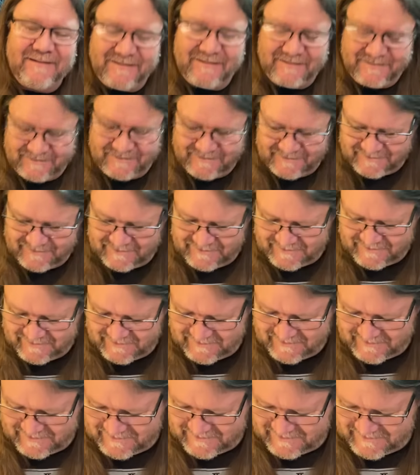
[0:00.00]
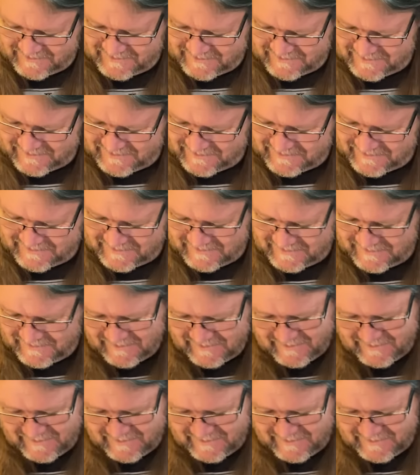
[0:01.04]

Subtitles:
(silence)